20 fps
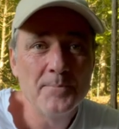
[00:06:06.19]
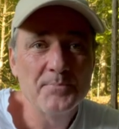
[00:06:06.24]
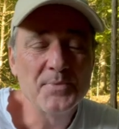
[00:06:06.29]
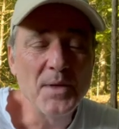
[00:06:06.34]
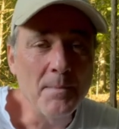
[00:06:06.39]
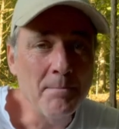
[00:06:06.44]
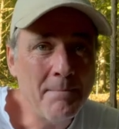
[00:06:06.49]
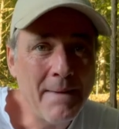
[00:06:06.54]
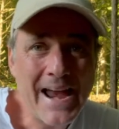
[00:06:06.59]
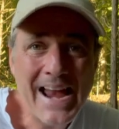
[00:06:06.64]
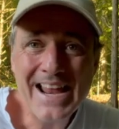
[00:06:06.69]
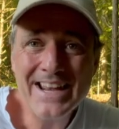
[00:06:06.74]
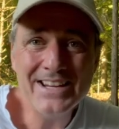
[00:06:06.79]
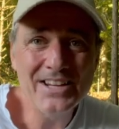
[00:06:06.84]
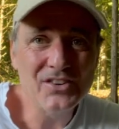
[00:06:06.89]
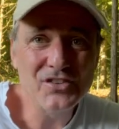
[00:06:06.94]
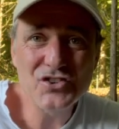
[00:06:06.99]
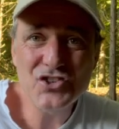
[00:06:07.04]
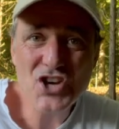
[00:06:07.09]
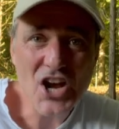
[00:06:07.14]
The man
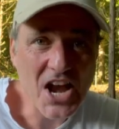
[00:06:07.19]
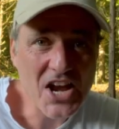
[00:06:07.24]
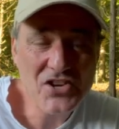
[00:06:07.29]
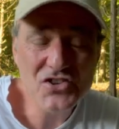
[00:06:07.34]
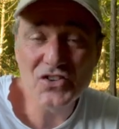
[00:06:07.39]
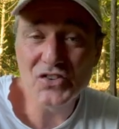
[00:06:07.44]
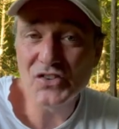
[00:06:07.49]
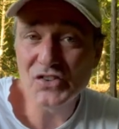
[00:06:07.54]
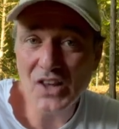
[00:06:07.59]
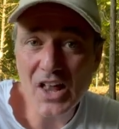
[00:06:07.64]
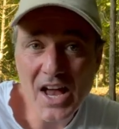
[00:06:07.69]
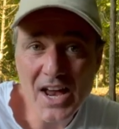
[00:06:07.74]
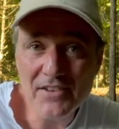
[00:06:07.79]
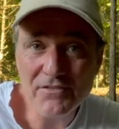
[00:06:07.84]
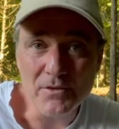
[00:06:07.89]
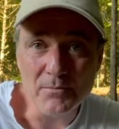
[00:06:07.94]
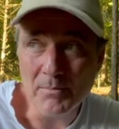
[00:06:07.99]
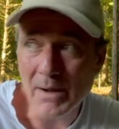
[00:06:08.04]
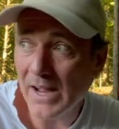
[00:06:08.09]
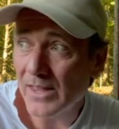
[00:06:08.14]
has changed his life.
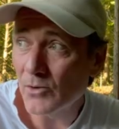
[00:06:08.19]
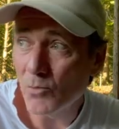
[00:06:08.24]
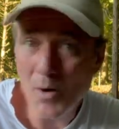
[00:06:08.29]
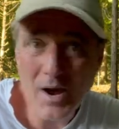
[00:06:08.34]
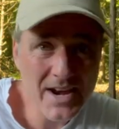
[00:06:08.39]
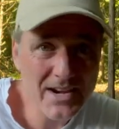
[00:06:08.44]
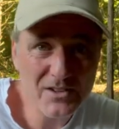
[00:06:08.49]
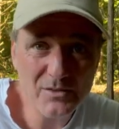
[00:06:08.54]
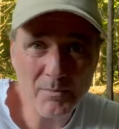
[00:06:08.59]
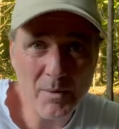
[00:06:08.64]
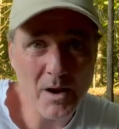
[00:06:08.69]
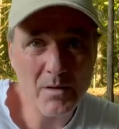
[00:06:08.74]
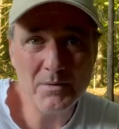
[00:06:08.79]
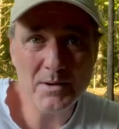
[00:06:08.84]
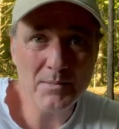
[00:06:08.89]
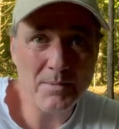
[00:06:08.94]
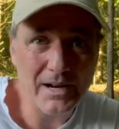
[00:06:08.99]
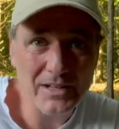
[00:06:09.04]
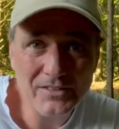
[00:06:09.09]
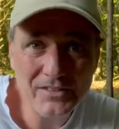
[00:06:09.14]
And by the way, he's probably
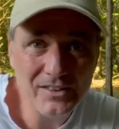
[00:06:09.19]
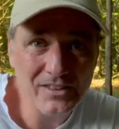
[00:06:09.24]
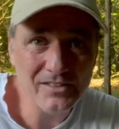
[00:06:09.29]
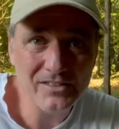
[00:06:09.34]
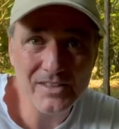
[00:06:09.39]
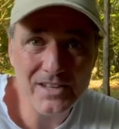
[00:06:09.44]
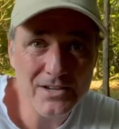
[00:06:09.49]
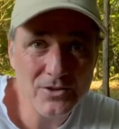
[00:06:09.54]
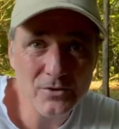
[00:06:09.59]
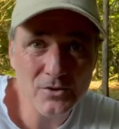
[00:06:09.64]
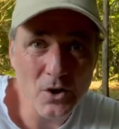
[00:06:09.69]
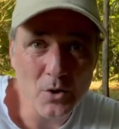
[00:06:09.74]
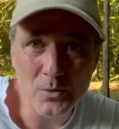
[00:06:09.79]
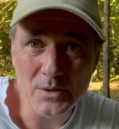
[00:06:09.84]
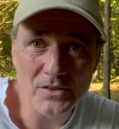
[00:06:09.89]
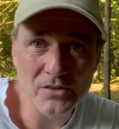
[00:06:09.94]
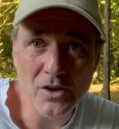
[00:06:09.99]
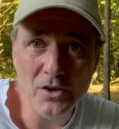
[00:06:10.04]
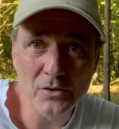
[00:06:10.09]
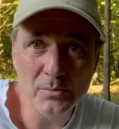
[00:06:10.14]
about 60 years old.
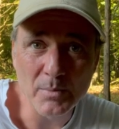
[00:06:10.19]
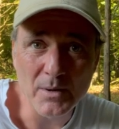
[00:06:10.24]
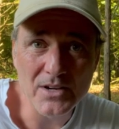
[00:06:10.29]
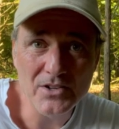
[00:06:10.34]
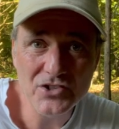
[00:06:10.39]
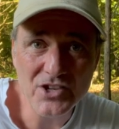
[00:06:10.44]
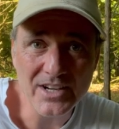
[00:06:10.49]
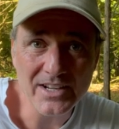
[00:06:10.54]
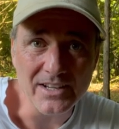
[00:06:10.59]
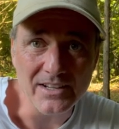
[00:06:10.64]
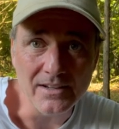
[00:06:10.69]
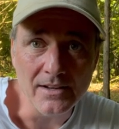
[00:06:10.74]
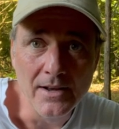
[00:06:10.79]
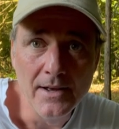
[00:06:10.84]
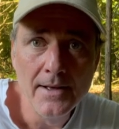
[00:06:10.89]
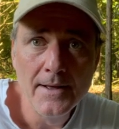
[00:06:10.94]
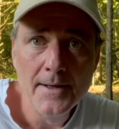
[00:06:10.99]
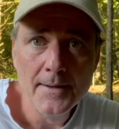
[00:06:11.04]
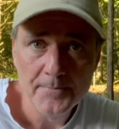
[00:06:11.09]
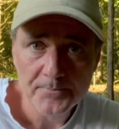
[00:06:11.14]
He's no spring chicken.
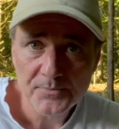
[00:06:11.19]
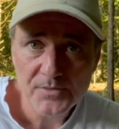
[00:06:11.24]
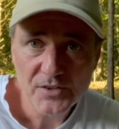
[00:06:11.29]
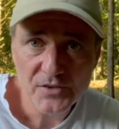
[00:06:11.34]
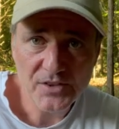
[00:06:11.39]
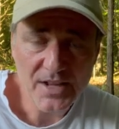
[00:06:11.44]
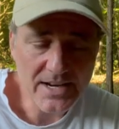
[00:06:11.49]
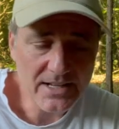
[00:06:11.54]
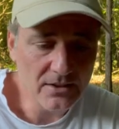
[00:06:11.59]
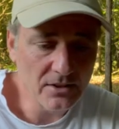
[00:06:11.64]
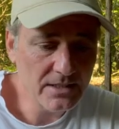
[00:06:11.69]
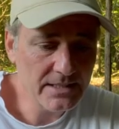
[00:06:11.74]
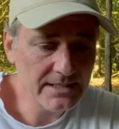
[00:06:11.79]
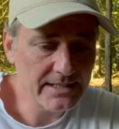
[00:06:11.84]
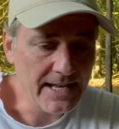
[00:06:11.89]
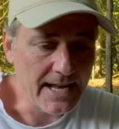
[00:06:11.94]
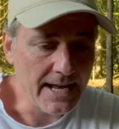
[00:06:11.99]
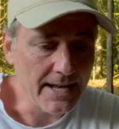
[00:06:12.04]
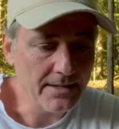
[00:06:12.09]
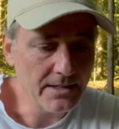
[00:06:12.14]
Let's take a look at
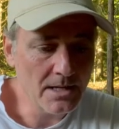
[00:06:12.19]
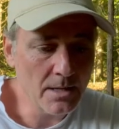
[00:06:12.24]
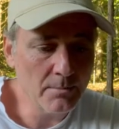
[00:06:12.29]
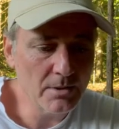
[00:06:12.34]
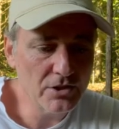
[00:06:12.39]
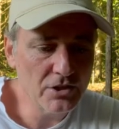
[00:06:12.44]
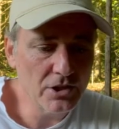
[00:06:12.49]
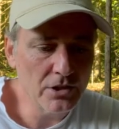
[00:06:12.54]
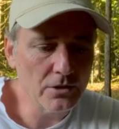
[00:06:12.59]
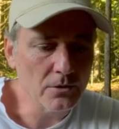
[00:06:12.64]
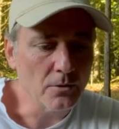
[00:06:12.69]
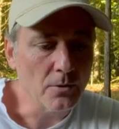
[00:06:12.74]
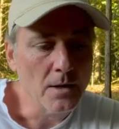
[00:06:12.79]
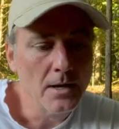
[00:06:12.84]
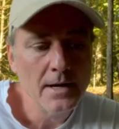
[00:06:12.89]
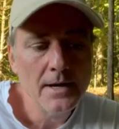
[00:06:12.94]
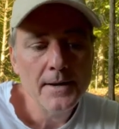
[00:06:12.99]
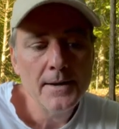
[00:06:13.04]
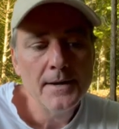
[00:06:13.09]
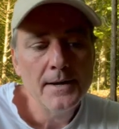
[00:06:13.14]
that. Number two,
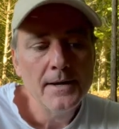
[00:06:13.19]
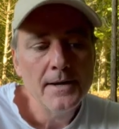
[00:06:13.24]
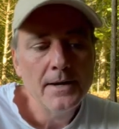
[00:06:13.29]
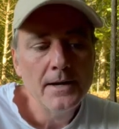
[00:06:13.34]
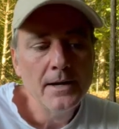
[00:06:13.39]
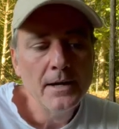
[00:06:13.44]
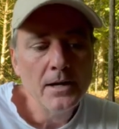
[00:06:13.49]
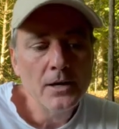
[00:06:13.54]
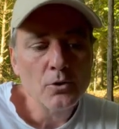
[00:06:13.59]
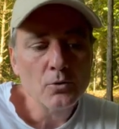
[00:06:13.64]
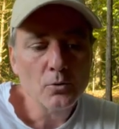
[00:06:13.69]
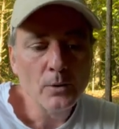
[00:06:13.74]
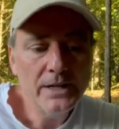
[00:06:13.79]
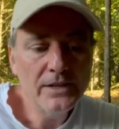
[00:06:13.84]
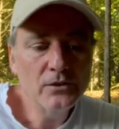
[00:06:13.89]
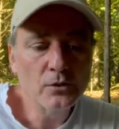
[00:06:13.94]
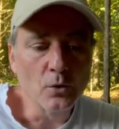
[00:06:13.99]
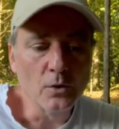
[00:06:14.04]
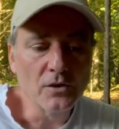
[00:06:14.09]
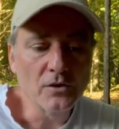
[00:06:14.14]

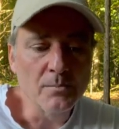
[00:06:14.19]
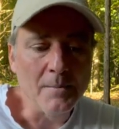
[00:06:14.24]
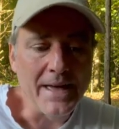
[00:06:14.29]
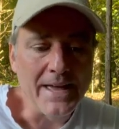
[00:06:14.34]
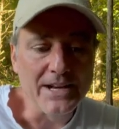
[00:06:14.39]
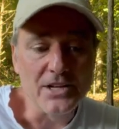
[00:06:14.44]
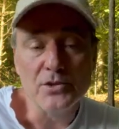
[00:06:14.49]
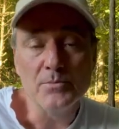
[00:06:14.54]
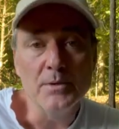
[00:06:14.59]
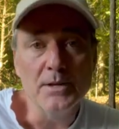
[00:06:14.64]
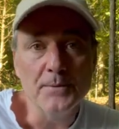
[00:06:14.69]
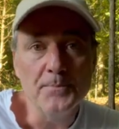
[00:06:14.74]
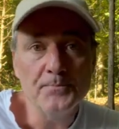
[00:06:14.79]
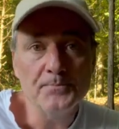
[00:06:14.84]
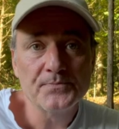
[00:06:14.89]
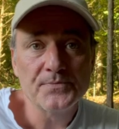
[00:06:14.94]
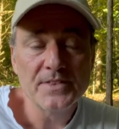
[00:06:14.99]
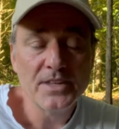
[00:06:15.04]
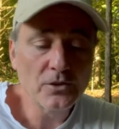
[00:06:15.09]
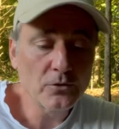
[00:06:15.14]
resource management.
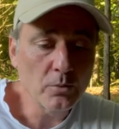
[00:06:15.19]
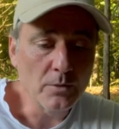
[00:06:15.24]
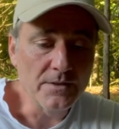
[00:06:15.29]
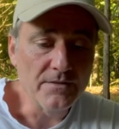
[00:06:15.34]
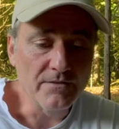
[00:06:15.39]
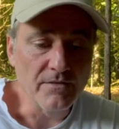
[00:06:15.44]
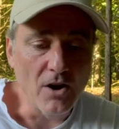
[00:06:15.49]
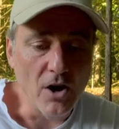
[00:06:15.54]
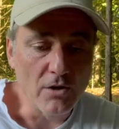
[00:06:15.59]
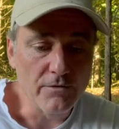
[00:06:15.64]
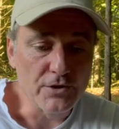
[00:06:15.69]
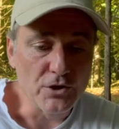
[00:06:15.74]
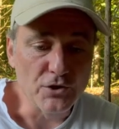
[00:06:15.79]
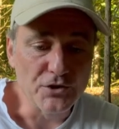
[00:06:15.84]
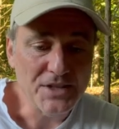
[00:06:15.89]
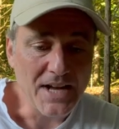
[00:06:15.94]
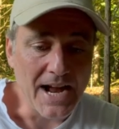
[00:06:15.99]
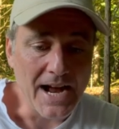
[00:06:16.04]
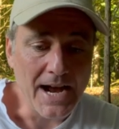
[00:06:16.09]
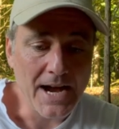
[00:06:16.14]
This would involve your
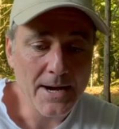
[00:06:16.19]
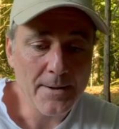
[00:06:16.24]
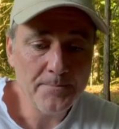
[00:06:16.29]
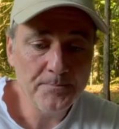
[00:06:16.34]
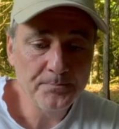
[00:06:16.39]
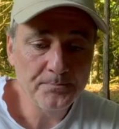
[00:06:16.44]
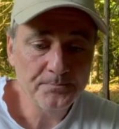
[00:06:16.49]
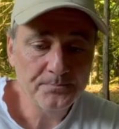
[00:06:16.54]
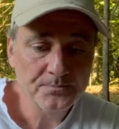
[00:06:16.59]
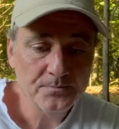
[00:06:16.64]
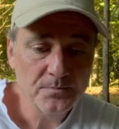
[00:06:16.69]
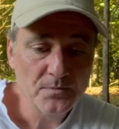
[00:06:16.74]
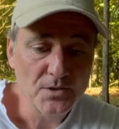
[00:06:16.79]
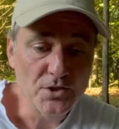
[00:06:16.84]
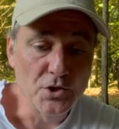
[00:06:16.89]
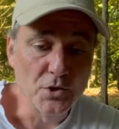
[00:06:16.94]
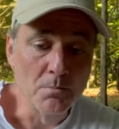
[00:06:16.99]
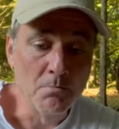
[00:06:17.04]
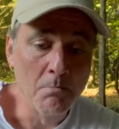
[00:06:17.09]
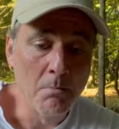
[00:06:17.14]
time,
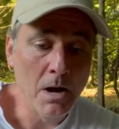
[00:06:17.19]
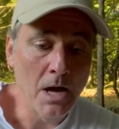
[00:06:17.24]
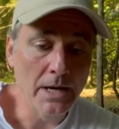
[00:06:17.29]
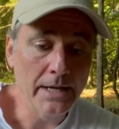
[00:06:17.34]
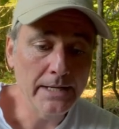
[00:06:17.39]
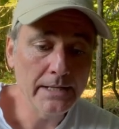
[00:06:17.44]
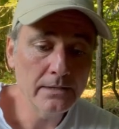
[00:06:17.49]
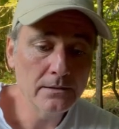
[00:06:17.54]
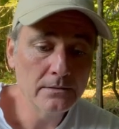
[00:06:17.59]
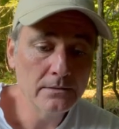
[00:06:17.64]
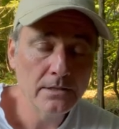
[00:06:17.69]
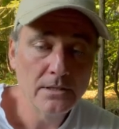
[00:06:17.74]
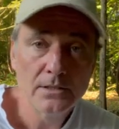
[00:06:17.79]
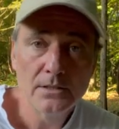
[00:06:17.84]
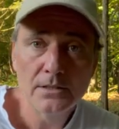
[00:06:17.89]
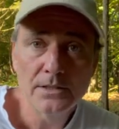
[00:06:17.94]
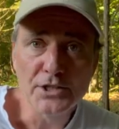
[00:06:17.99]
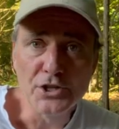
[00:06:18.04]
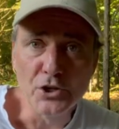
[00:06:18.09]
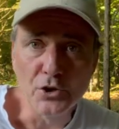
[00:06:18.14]
your money,
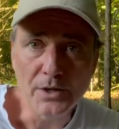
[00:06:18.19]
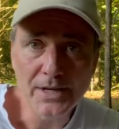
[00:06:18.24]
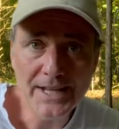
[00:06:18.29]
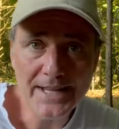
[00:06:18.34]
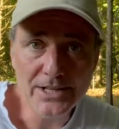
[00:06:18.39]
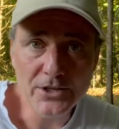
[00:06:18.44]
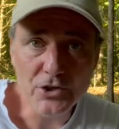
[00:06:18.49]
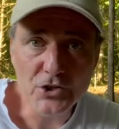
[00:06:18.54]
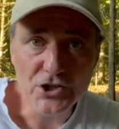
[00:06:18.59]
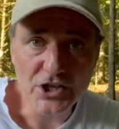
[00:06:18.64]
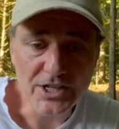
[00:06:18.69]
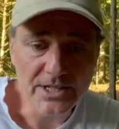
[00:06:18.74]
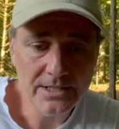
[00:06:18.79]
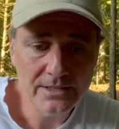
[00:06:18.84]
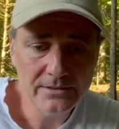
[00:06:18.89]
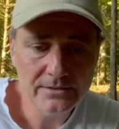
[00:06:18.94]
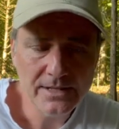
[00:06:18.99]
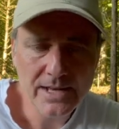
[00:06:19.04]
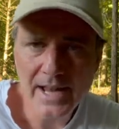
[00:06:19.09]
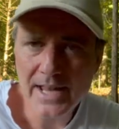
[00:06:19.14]
your energy,
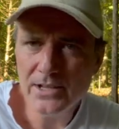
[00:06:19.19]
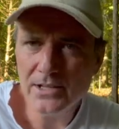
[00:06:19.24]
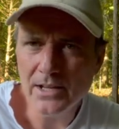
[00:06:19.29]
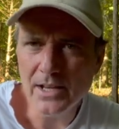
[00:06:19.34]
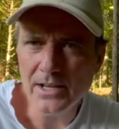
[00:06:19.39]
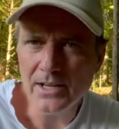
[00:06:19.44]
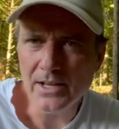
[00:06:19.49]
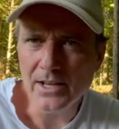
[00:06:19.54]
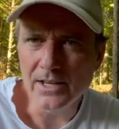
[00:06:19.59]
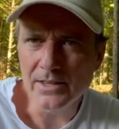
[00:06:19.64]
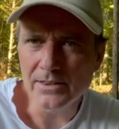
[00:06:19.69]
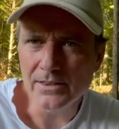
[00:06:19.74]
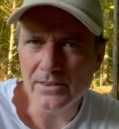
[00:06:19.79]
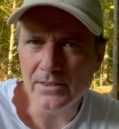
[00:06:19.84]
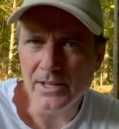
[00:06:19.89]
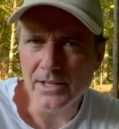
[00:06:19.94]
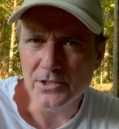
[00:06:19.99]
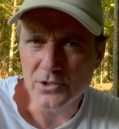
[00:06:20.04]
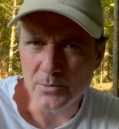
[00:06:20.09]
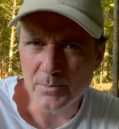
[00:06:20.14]
and, and, and,
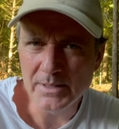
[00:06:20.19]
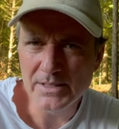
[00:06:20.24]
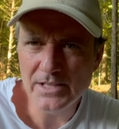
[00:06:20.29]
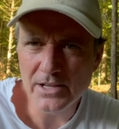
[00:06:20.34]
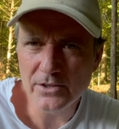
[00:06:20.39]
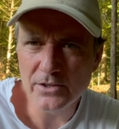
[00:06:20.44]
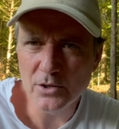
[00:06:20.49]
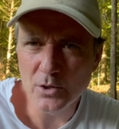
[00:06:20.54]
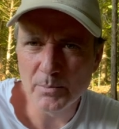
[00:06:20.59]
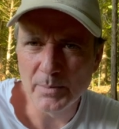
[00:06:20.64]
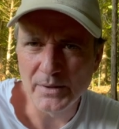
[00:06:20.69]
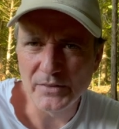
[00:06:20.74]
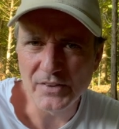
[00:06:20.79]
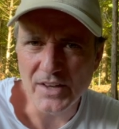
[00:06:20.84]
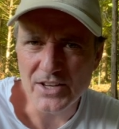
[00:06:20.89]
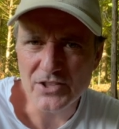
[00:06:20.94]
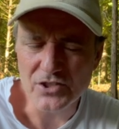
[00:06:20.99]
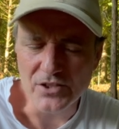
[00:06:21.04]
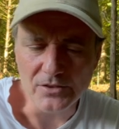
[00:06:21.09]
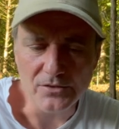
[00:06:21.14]
and your material
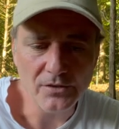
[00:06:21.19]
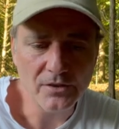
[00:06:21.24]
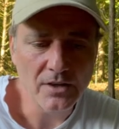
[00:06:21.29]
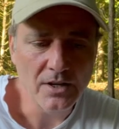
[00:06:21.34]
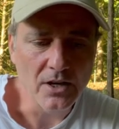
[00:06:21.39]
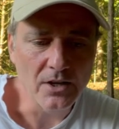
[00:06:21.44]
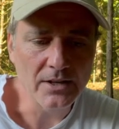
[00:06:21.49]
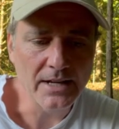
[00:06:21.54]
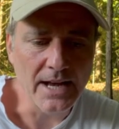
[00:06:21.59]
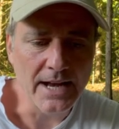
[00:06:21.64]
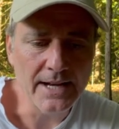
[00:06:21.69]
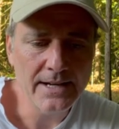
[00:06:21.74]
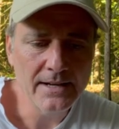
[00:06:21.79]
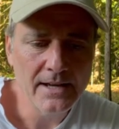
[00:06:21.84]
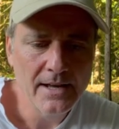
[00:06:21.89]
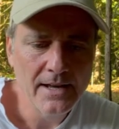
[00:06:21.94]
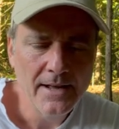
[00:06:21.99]
possessions, okay?